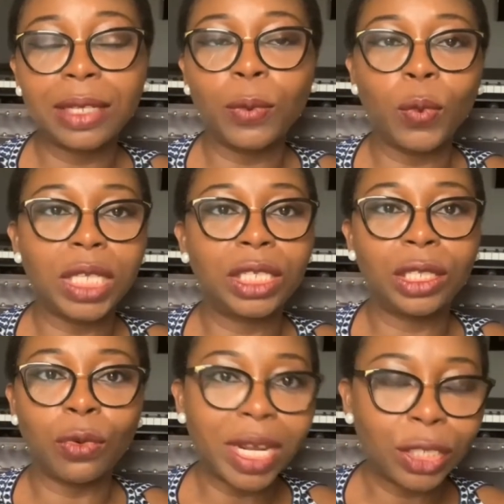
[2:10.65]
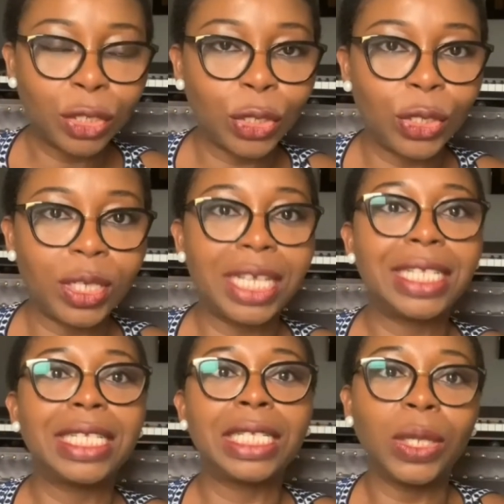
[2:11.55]
in which the rental unit
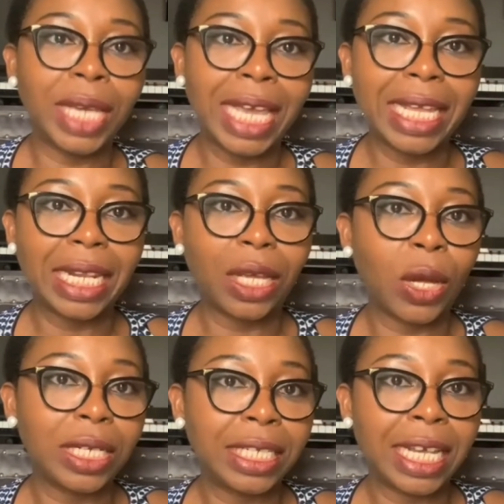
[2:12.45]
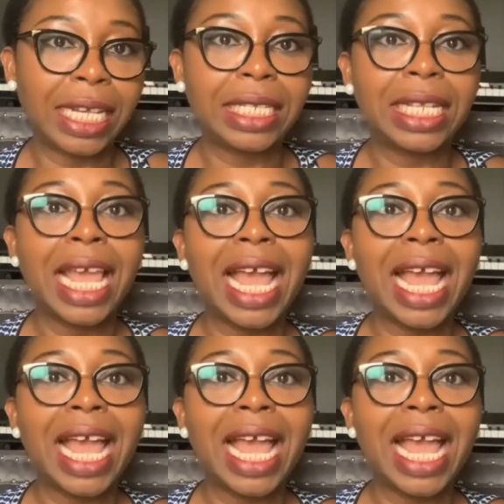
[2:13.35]
is located contains